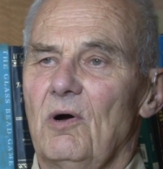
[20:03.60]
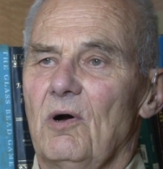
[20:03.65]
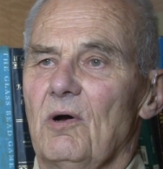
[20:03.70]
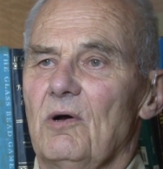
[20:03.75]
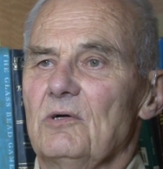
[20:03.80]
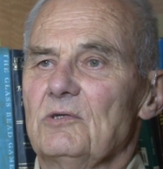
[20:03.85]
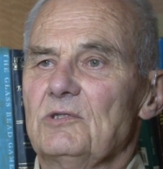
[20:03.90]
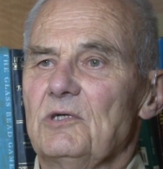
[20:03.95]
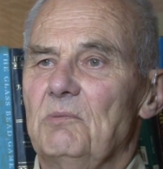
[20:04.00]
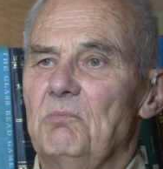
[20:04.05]

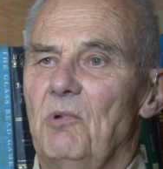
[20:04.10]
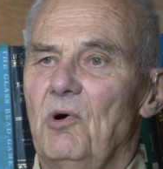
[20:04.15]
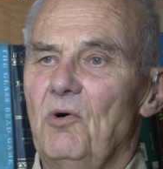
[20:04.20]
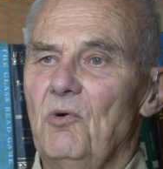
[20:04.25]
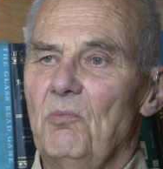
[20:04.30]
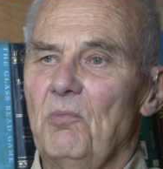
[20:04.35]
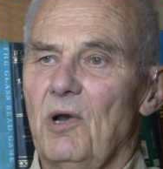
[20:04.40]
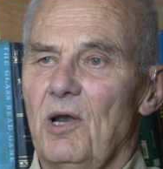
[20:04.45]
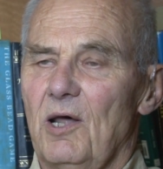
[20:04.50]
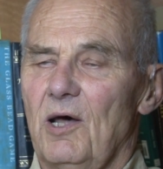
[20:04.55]
or is
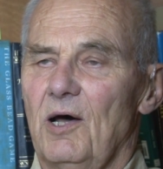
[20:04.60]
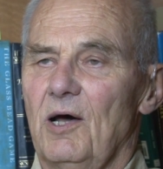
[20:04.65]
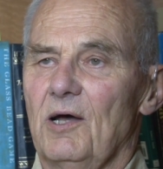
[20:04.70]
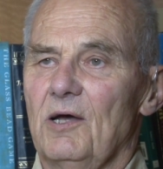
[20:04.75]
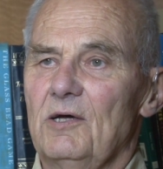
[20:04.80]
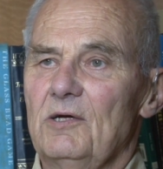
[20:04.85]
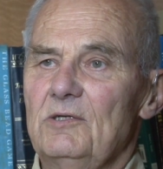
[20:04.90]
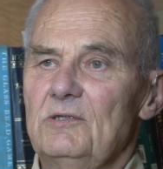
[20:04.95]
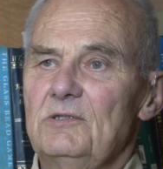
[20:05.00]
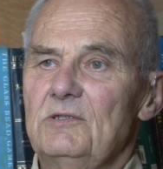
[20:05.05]

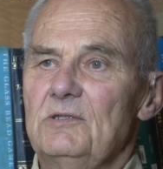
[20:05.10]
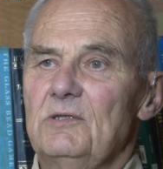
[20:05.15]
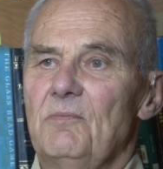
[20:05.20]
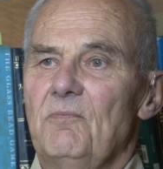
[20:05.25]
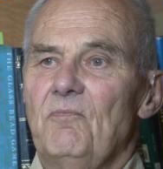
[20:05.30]
immobilized,